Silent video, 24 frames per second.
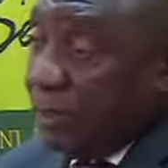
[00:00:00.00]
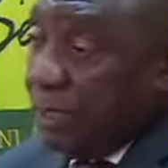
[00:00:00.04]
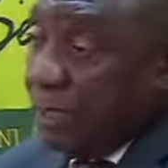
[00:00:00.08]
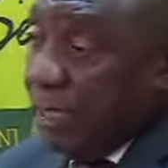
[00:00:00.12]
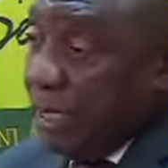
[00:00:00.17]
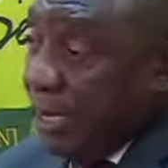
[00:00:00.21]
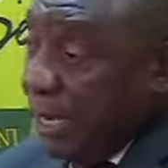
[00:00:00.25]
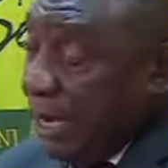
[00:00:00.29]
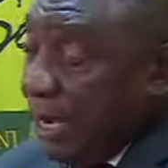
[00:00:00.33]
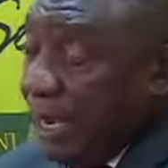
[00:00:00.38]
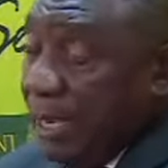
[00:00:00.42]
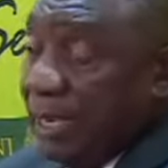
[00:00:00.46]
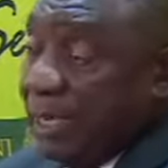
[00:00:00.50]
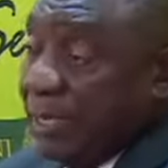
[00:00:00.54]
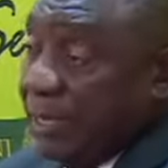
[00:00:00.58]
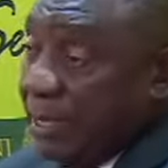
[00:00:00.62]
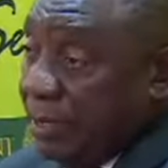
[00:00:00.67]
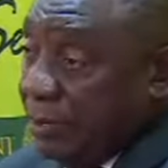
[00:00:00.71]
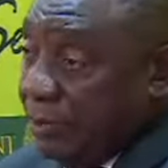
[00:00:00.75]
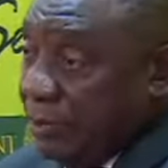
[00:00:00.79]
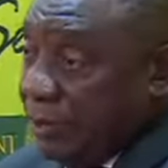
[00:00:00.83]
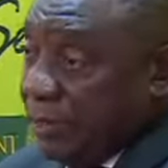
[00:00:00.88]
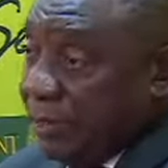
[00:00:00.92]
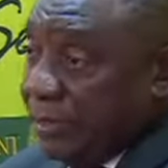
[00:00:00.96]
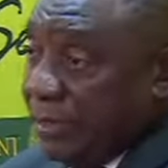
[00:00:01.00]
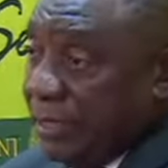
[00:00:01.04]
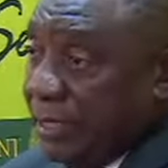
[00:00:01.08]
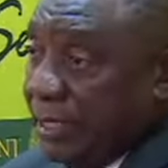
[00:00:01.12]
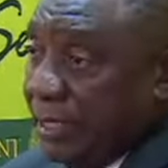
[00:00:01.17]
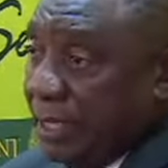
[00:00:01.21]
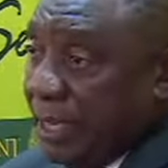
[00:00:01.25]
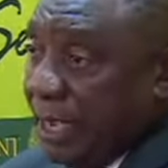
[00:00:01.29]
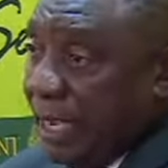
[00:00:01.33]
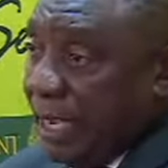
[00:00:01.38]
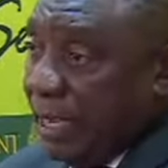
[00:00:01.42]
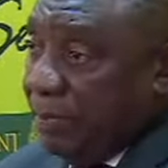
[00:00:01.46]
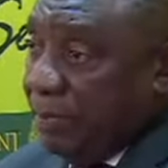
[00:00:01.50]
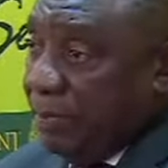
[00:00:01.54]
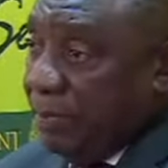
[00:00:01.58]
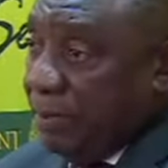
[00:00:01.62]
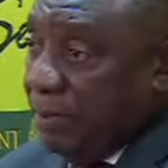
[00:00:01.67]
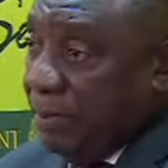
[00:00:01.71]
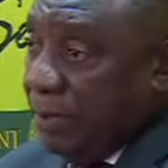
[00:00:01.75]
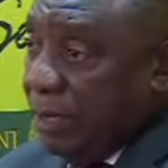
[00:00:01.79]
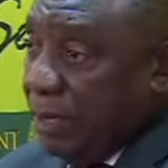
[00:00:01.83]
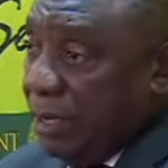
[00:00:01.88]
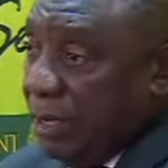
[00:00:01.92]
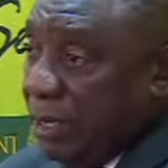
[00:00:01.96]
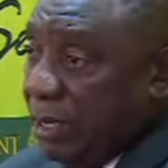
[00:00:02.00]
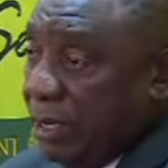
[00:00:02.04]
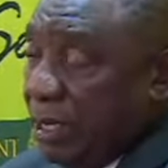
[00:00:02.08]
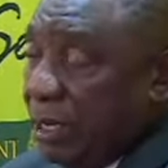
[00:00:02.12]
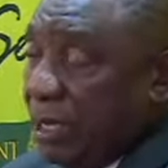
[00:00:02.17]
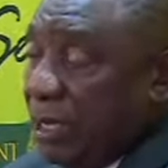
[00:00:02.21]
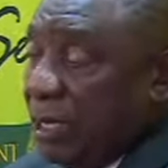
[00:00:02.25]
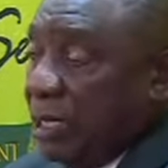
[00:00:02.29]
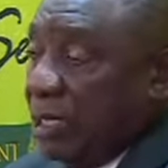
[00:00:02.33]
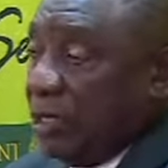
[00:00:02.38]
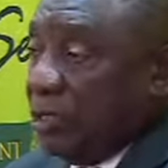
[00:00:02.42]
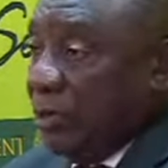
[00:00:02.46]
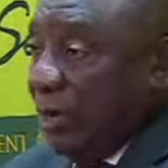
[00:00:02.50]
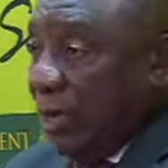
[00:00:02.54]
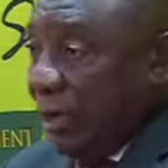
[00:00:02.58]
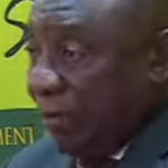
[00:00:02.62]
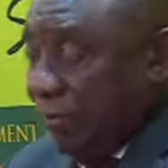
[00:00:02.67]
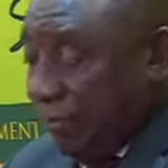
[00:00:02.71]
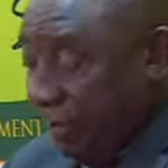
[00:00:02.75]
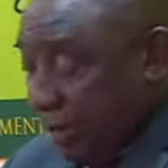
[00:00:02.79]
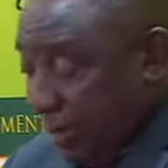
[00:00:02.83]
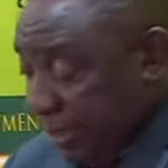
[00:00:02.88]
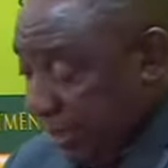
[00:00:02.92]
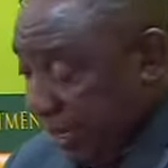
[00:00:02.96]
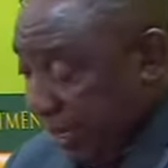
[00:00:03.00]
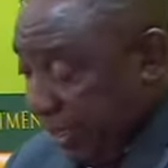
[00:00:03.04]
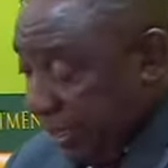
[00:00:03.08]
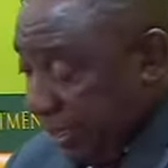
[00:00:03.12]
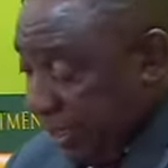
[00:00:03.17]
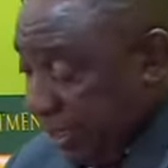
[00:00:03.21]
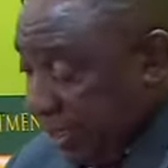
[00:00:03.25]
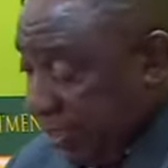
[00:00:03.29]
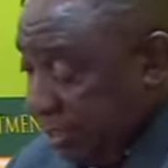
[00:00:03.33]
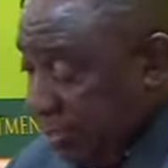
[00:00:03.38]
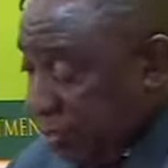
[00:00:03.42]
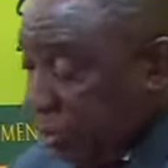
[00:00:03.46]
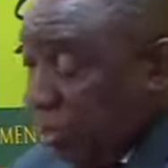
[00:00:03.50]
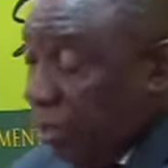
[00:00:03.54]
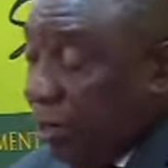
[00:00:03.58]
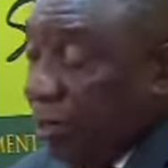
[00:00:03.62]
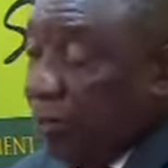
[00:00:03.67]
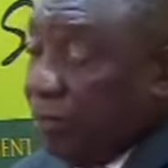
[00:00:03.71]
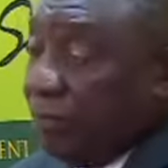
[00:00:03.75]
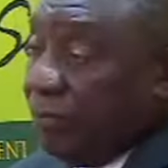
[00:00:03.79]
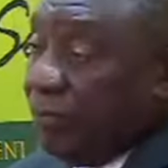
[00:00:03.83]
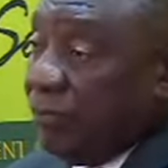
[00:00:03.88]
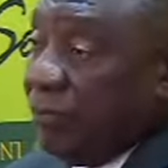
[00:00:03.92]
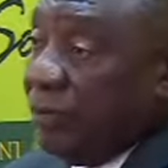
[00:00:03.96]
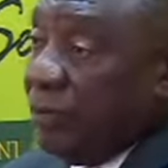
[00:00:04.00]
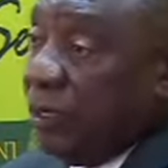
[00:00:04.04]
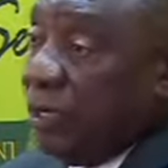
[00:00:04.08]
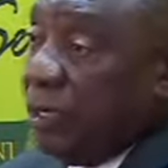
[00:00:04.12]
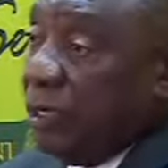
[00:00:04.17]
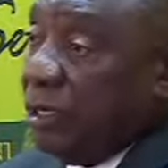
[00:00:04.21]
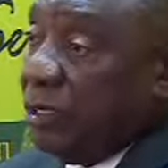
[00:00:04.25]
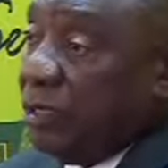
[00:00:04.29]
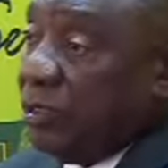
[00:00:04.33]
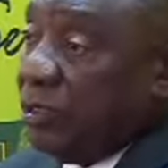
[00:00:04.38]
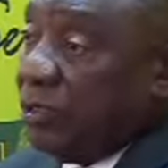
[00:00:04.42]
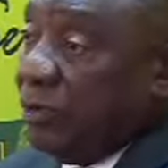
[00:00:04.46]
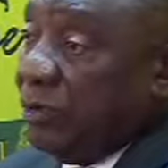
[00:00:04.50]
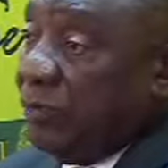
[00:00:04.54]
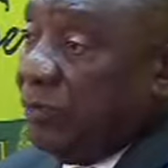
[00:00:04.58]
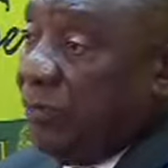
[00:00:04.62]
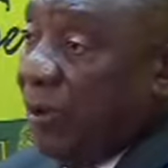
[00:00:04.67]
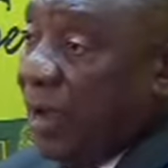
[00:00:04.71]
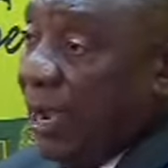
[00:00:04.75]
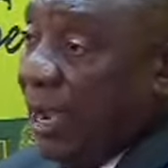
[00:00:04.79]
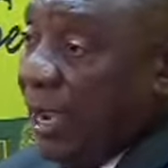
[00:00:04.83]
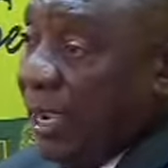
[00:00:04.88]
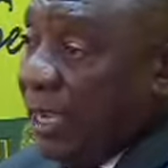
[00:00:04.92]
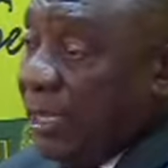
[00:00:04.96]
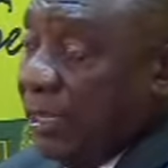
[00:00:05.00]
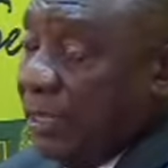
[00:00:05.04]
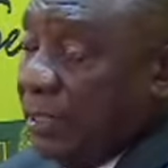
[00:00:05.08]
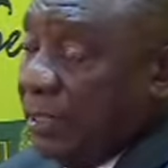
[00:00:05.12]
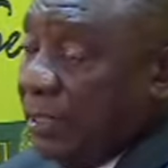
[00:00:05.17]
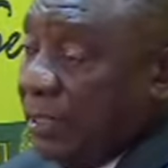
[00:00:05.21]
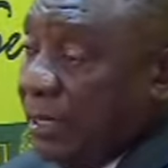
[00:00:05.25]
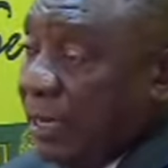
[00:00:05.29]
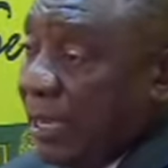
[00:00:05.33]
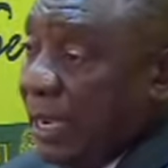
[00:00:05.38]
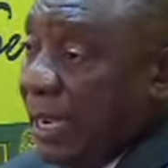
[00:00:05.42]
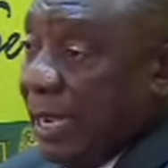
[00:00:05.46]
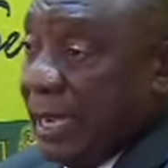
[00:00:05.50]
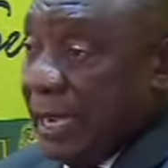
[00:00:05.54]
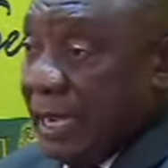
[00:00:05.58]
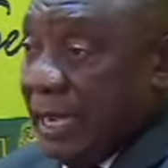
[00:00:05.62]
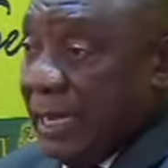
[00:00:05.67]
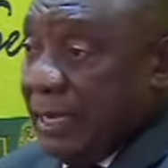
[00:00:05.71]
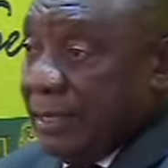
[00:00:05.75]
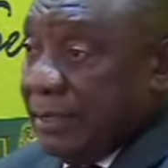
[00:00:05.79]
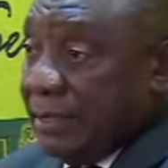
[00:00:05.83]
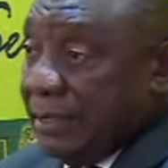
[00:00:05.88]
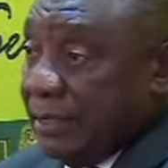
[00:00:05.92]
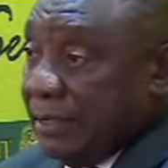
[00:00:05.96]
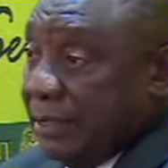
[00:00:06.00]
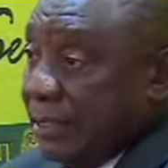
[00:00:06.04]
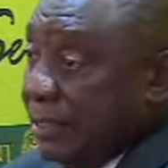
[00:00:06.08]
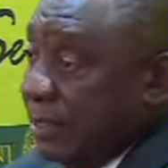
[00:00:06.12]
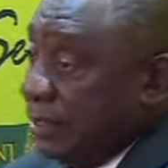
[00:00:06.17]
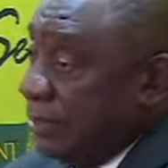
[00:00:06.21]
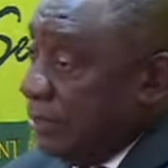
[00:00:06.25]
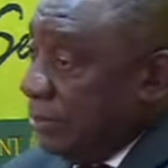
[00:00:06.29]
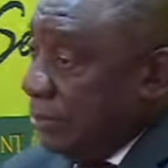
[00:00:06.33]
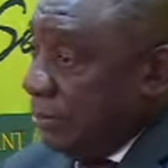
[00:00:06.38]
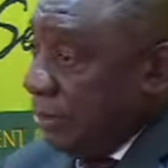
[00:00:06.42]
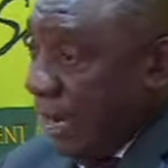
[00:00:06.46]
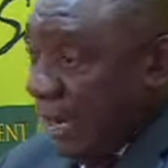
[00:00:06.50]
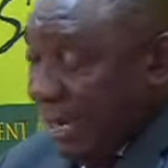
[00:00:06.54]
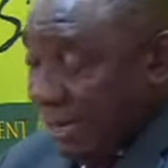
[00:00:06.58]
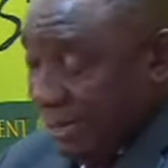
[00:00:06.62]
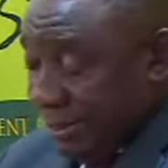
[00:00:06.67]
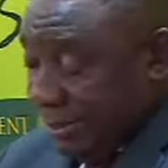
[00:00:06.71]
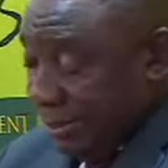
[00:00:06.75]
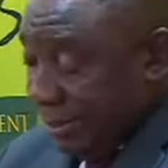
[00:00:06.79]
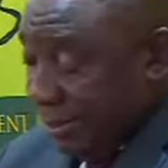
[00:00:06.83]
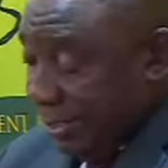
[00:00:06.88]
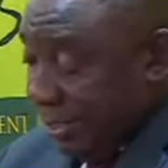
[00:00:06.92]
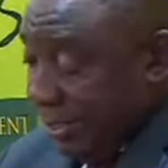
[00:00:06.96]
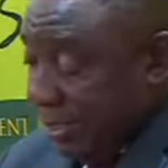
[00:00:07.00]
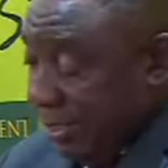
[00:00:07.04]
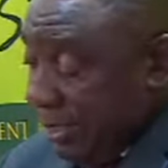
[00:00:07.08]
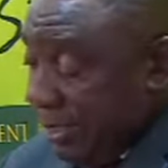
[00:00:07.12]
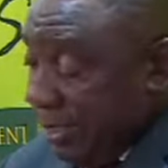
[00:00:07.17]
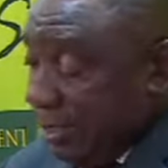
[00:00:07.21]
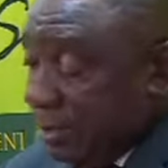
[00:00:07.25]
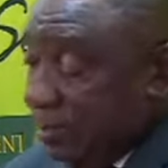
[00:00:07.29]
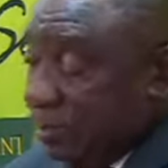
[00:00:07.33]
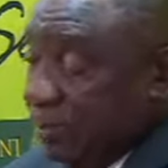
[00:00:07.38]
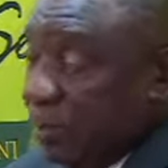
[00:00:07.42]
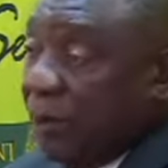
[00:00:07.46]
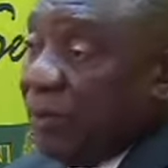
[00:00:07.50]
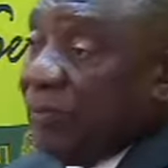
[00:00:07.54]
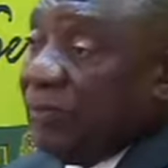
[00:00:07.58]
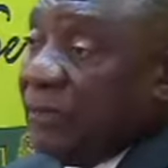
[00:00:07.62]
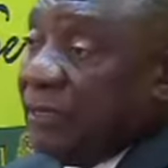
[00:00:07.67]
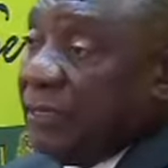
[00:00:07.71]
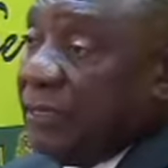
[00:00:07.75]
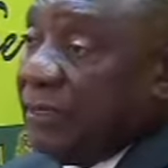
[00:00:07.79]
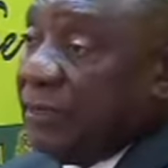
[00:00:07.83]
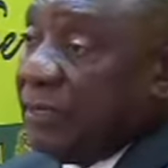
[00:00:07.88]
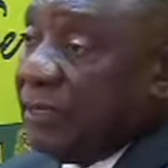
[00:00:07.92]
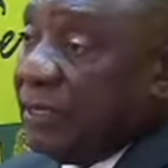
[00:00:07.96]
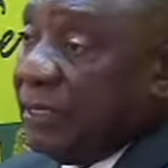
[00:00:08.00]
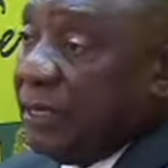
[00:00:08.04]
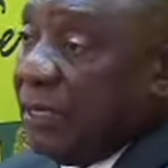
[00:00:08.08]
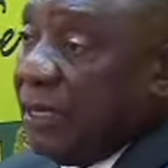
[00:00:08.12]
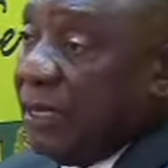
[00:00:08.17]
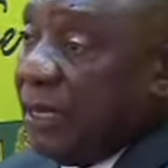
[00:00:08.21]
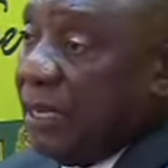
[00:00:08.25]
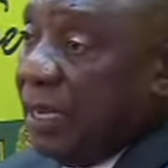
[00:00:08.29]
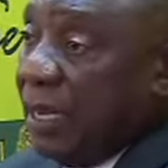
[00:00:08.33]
here in the Western Cape, to have a greater resolve to fight against drugs in this province,